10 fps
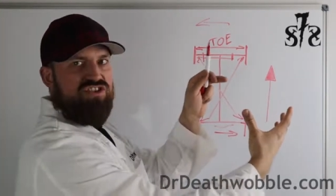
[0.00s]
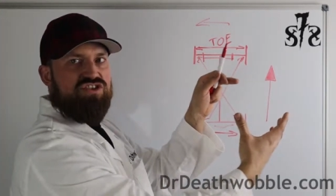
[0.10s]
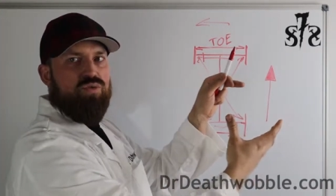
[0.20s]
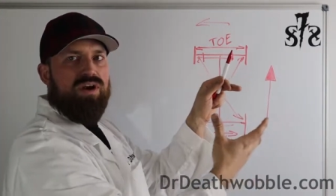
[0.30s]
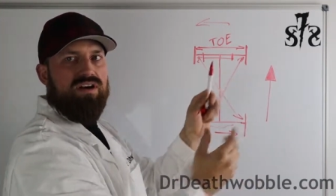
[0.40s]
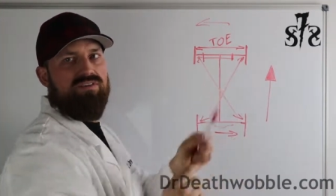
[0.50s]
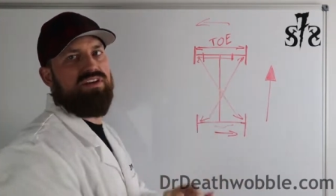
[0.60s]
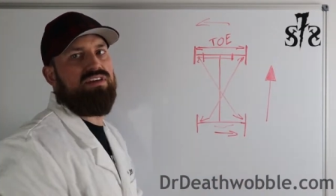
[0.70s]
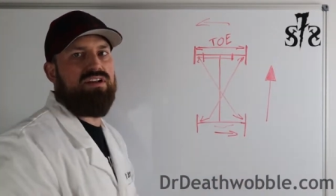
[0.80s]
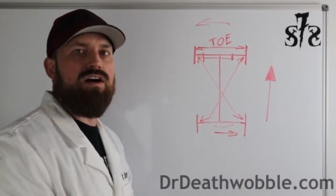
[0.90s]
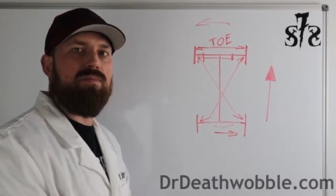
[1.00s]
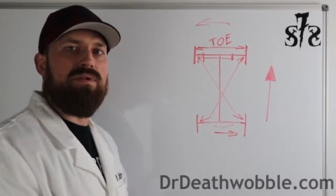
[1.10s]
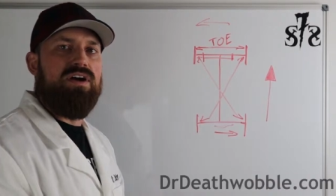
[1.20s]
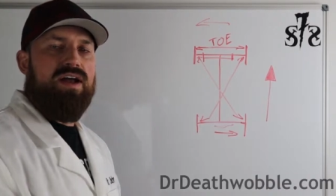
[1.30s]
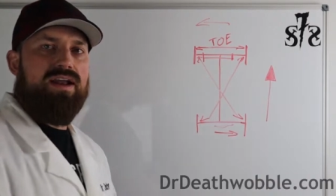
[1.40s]
to square everything
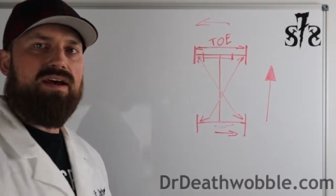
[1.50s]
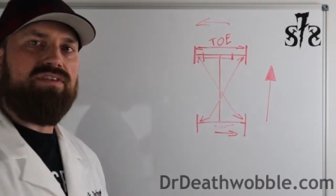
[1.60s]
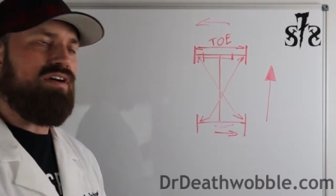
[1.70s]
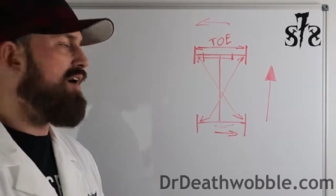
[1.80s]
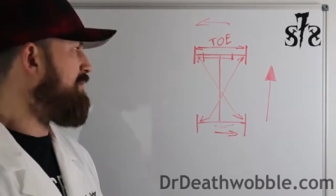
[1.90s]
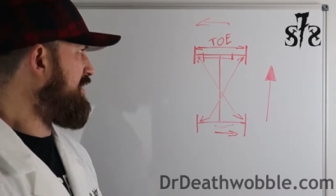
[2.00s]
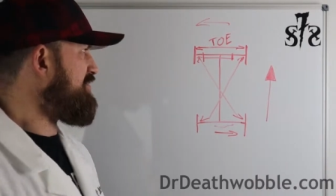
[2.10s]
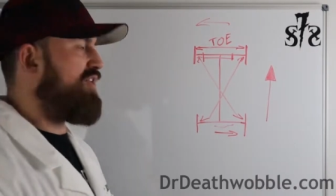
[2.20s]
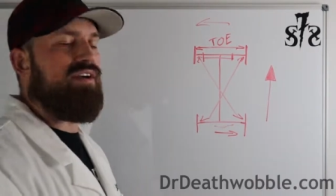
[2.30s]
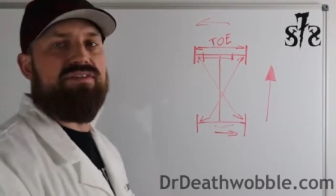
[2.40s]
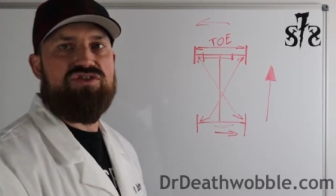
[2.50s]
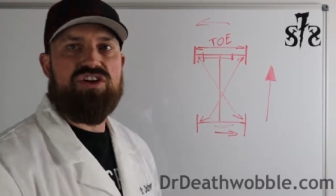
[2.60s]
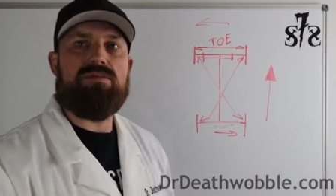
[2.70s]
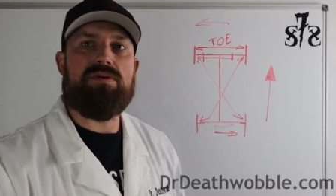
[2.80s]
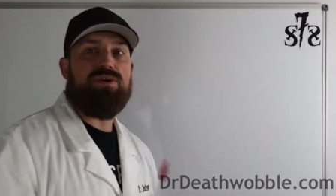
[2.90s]
up and have a lot better driving Jeep.